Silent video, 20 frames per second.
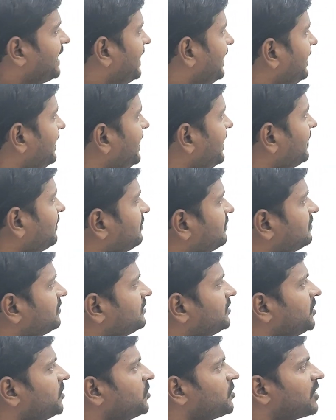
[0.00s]
heading,
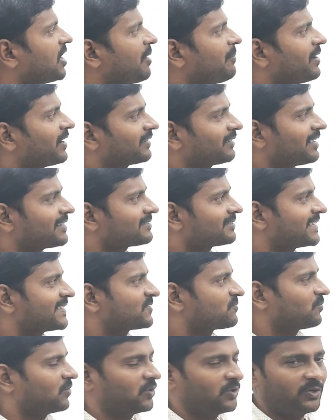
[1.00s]
you come across
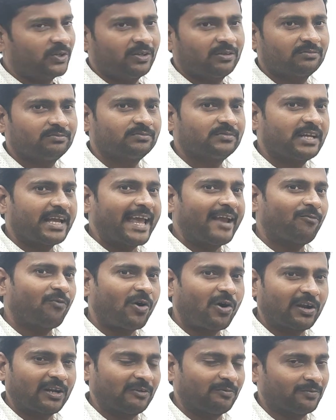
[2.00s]
this word
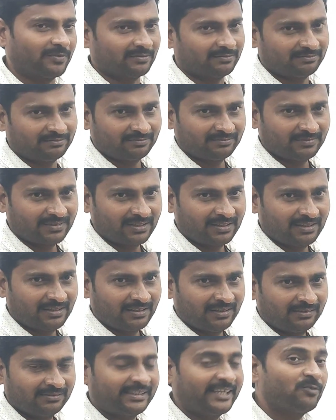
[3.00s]
evolve.
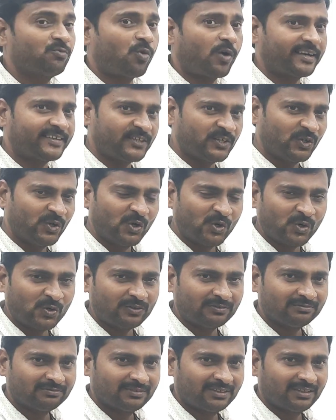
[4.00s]
Then what you
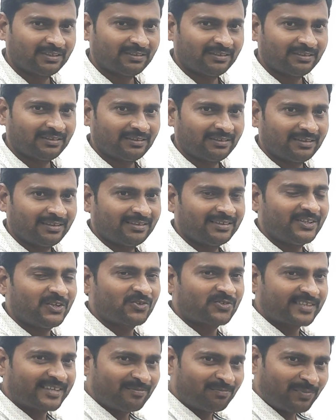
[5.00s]
do?
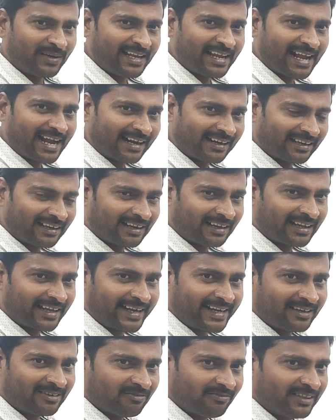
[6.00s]
You simply
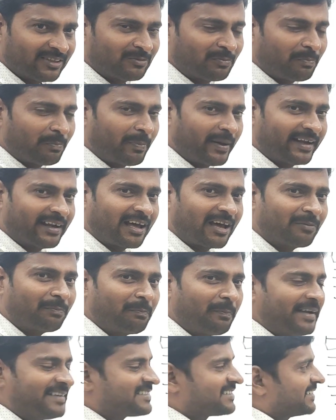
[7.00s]
underline with pen or
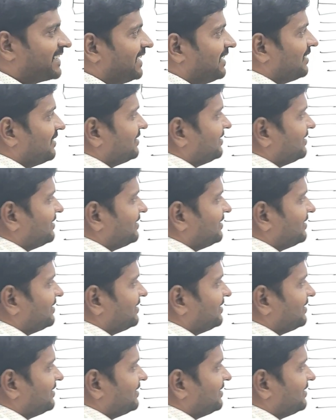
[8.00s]
pencil.